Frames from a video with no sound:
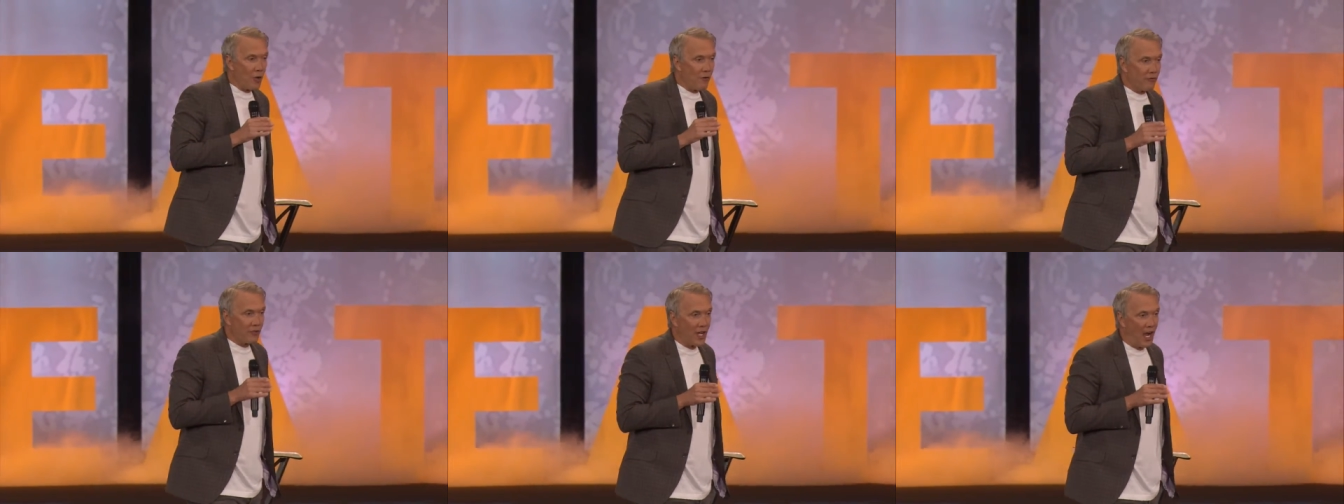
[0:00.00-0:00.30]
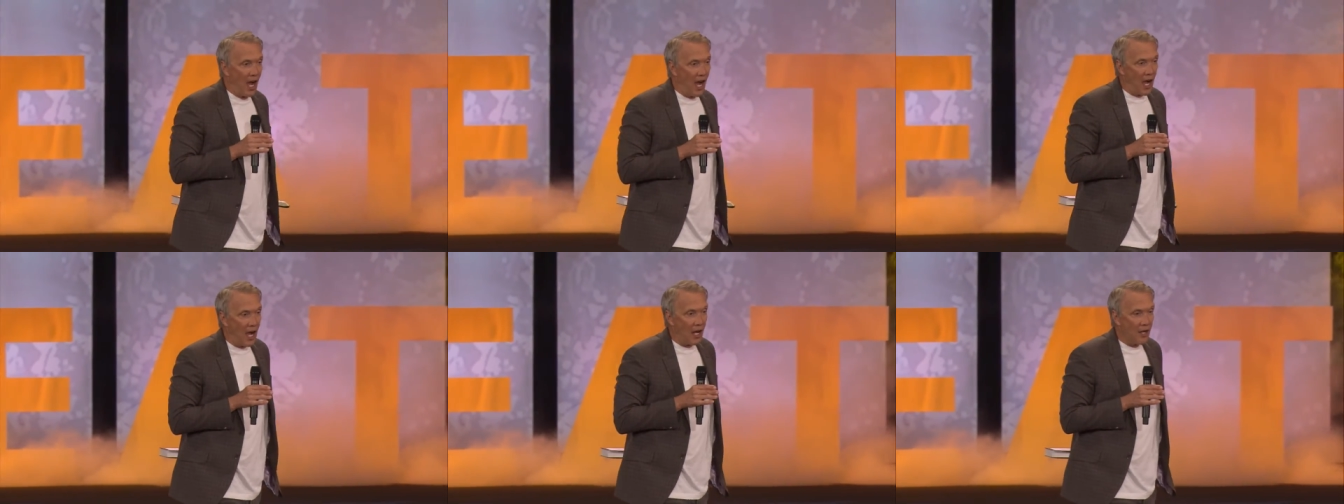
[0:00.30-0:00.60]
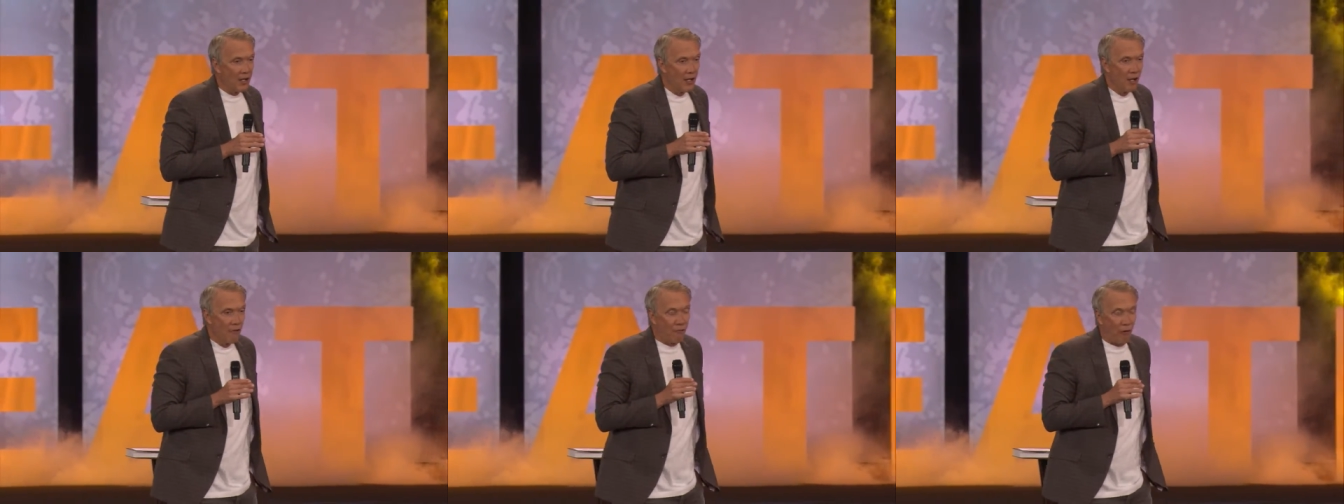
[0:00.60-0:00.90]
of
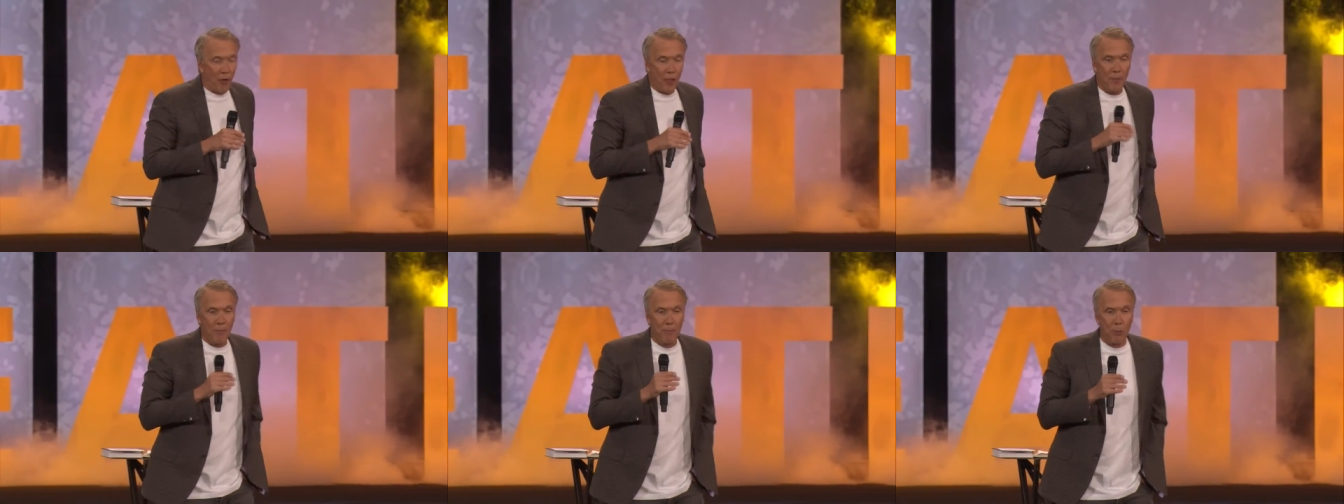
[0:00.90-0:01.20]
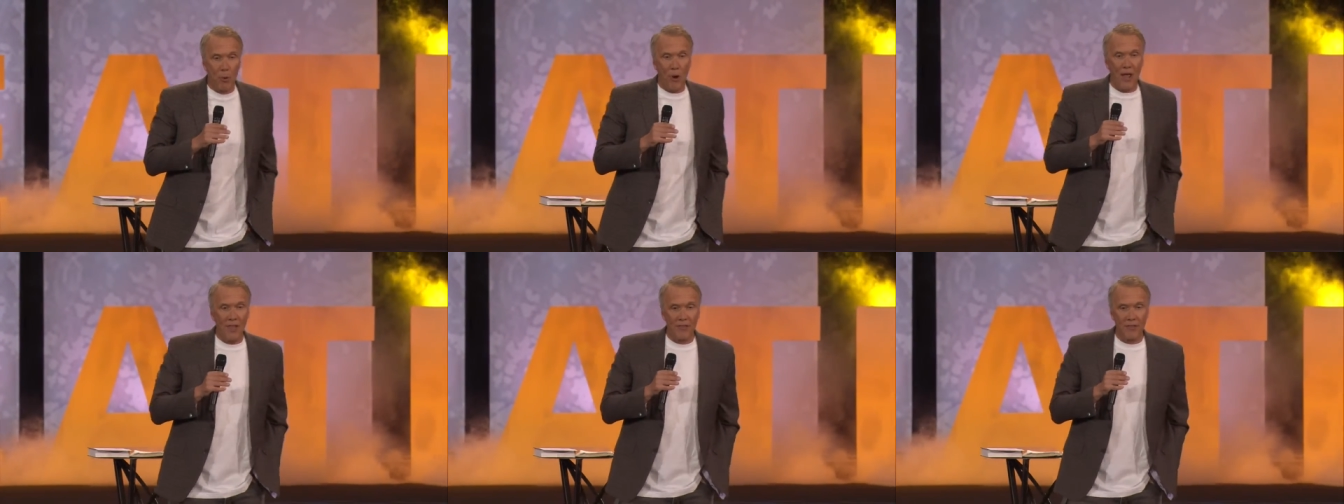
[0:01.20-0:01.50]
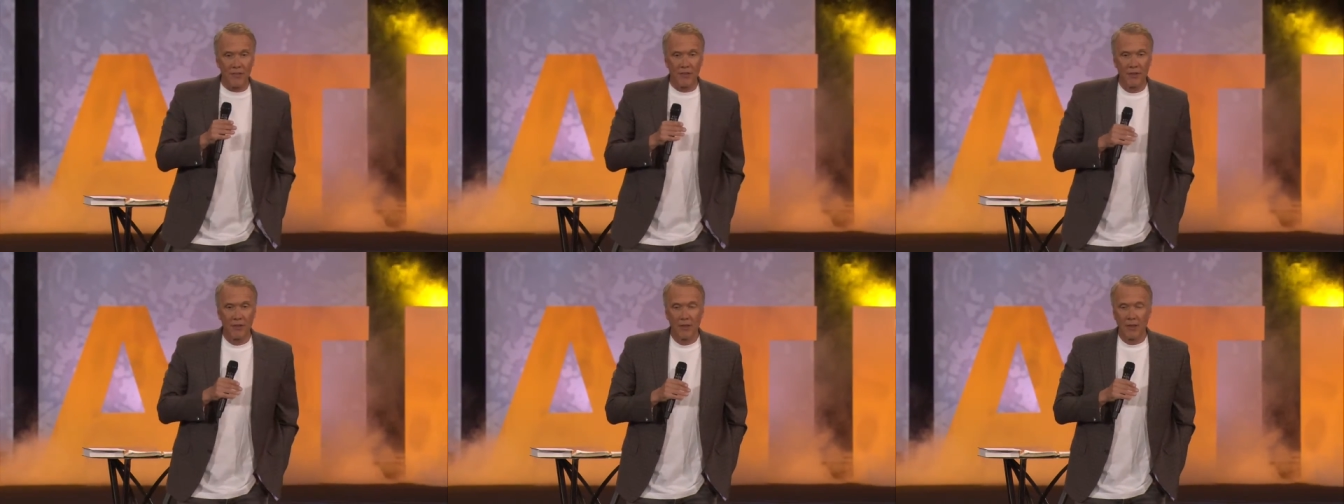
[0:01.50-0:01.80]
God, for the
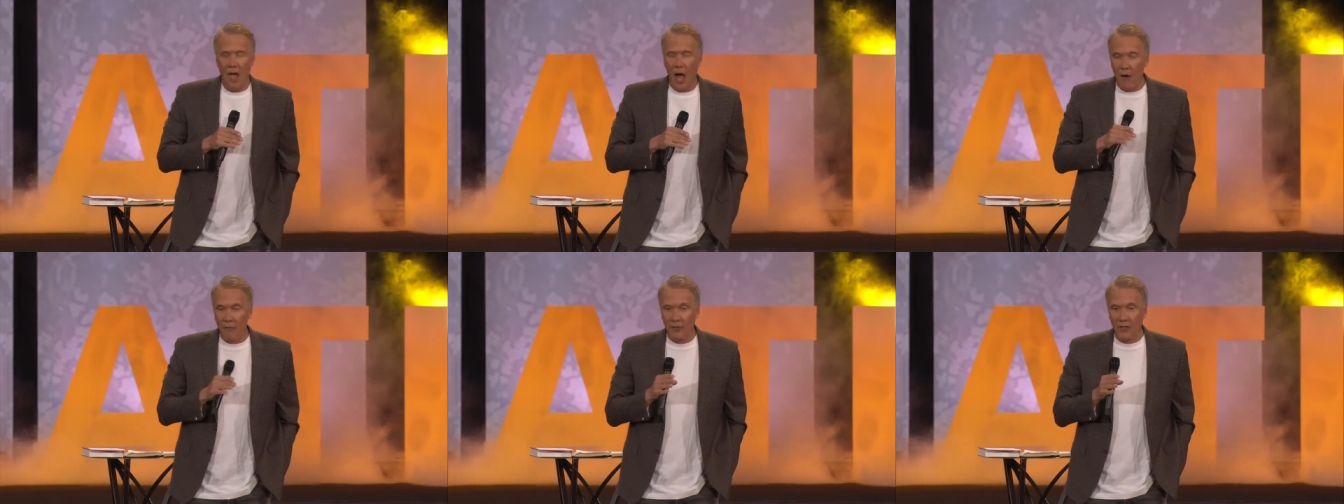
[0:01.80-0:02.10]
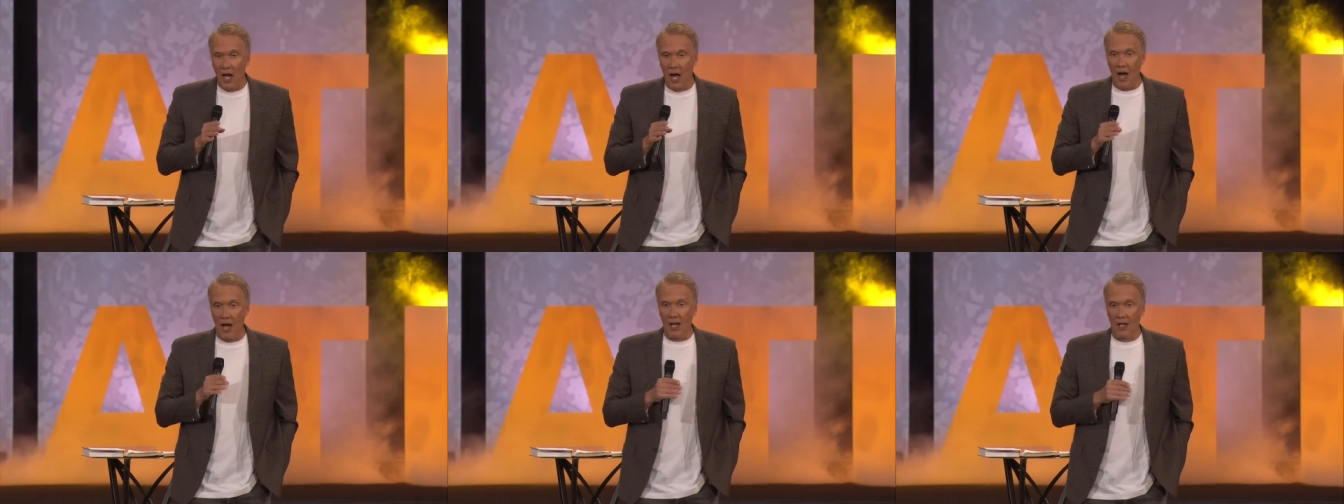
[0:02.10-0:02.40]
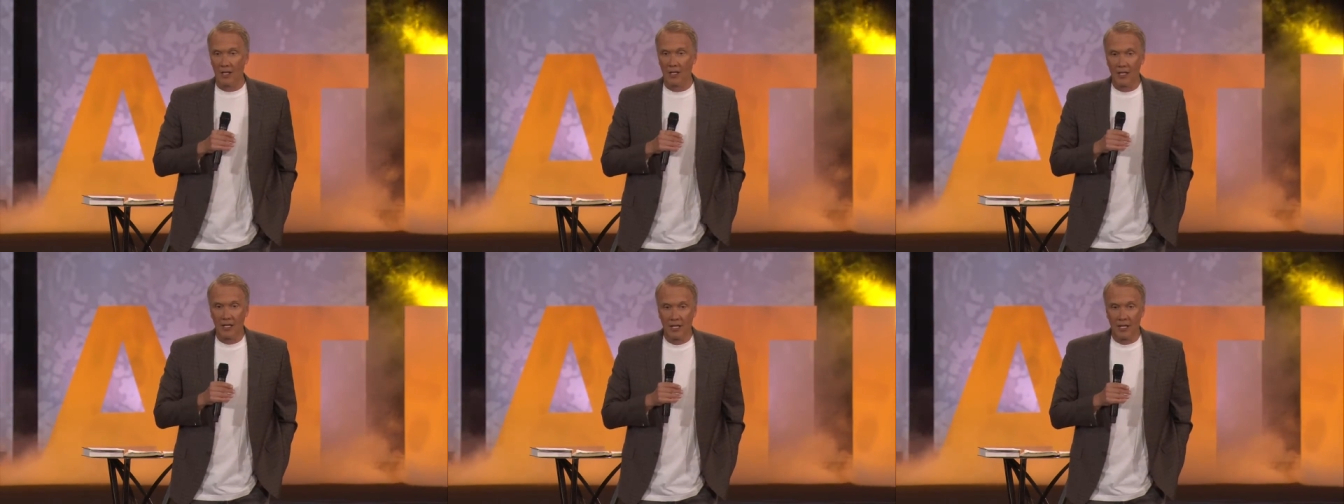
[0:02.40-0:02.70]
breath of God.